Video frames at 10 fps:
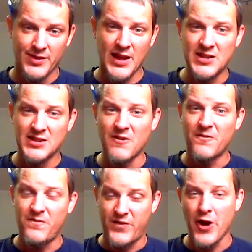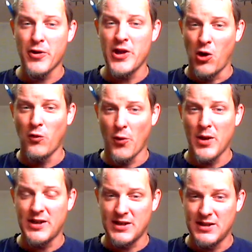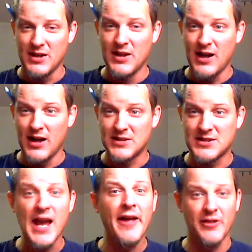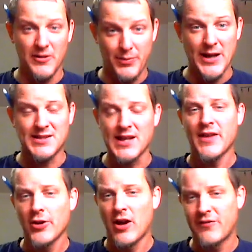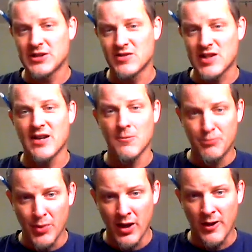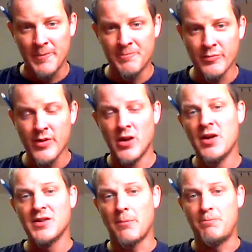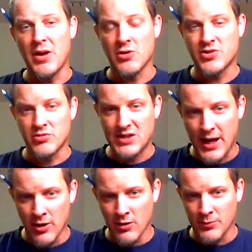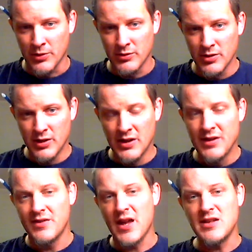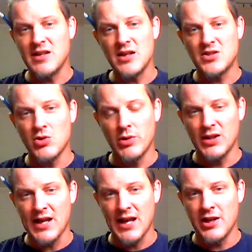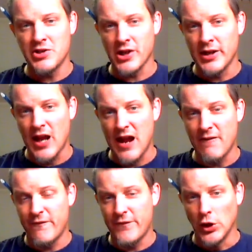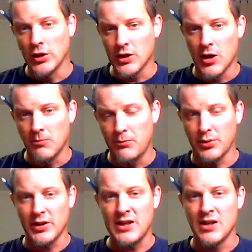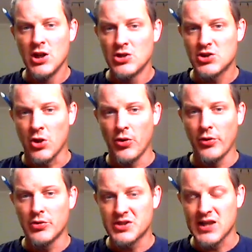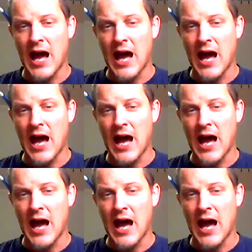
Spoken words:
That is a very overrated talent base on that offensive side of the ball. The Bears are terrible. They need to engage in a full and complete total